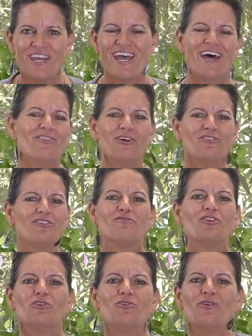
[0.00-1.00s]
And those of
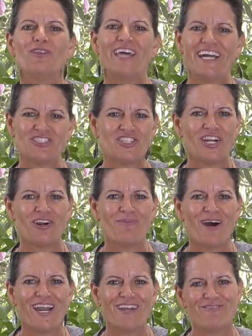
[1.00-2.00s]
you that share
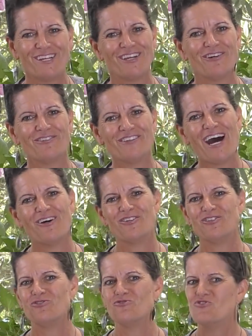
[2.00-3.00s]
my videos
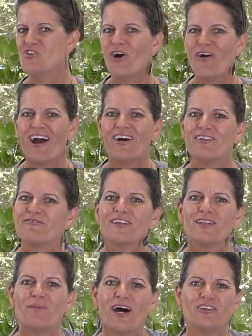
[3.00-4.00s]
out, you know how I
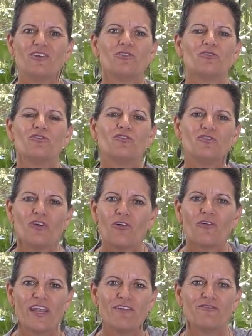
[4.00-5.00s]
feel about you. So
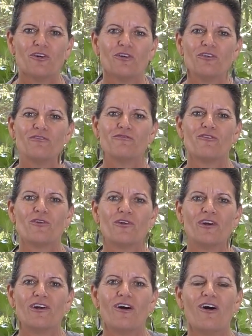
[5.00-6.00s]
grateful
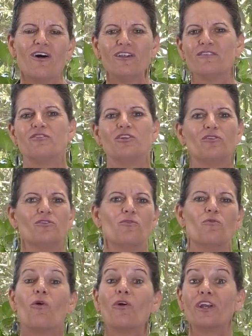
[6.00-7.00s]
for all of you
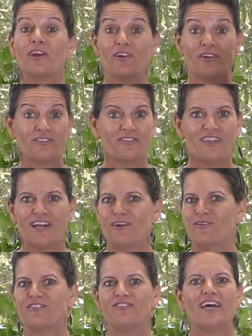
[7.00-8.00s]
warriors that
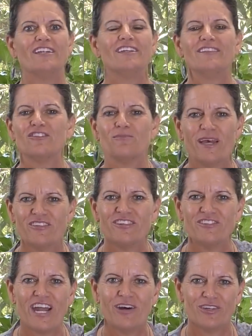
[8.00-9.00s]
are sending this
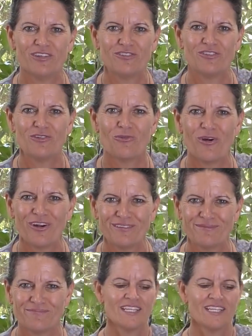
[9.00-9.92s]
message out into the world.